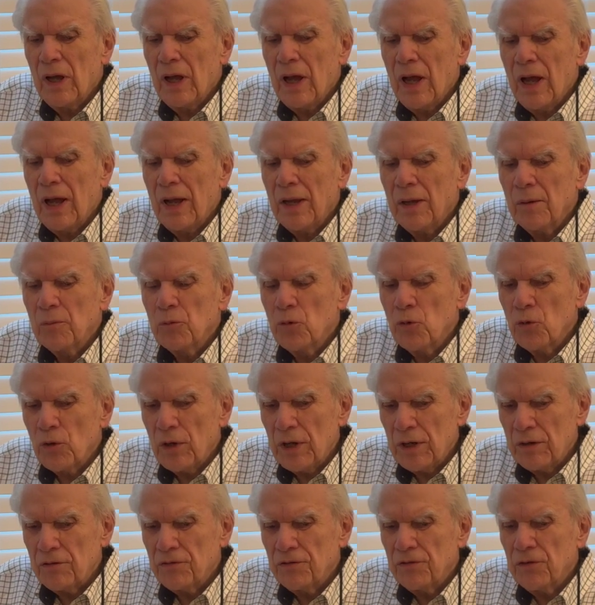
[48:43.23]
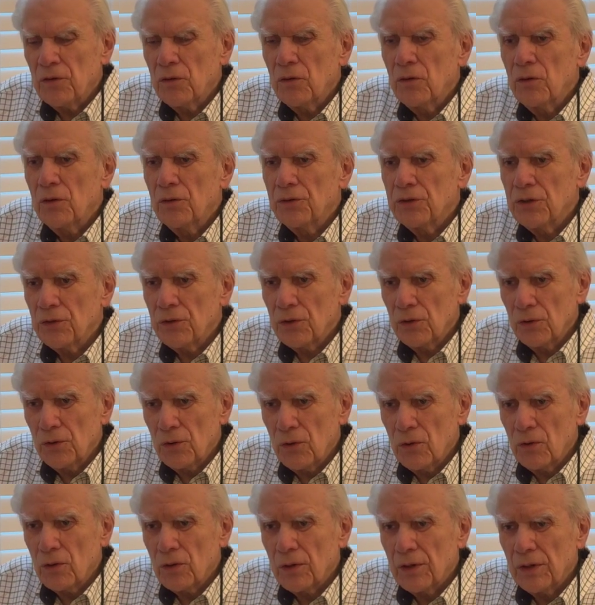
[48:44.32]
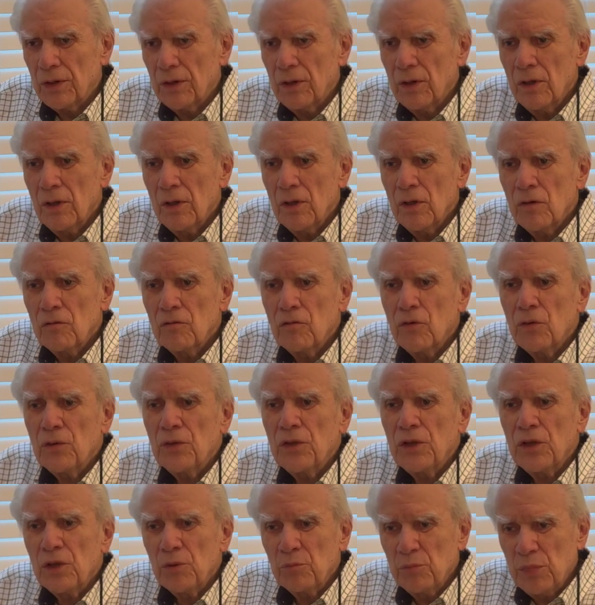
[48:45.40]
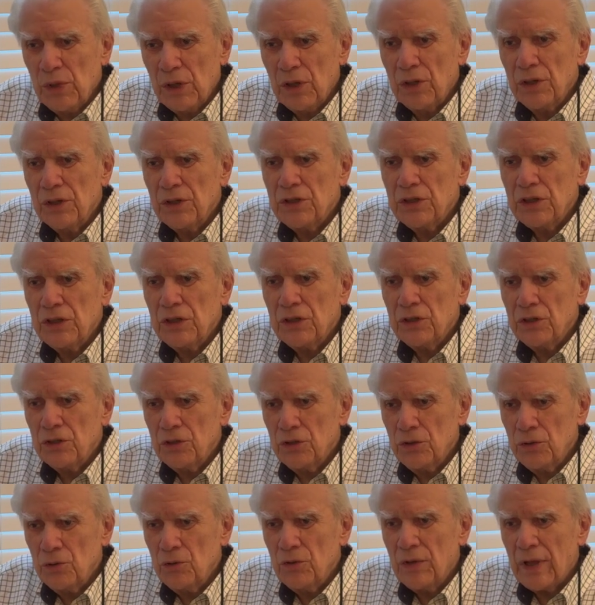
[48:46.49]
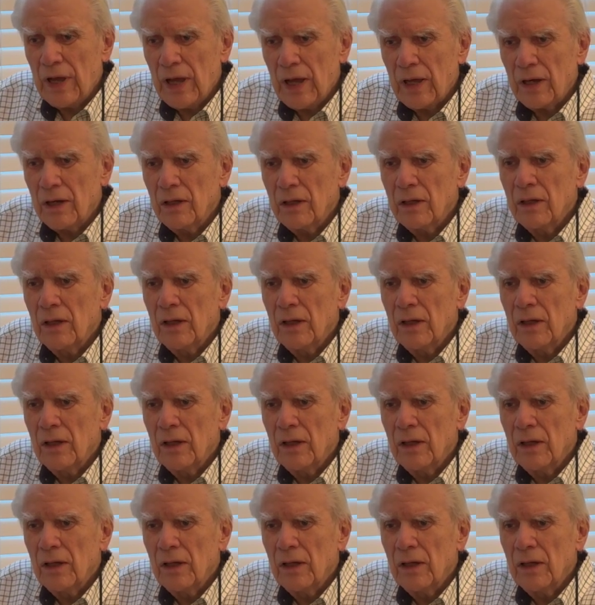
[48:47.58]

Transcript: I am grateful to the Lord for the ability to do that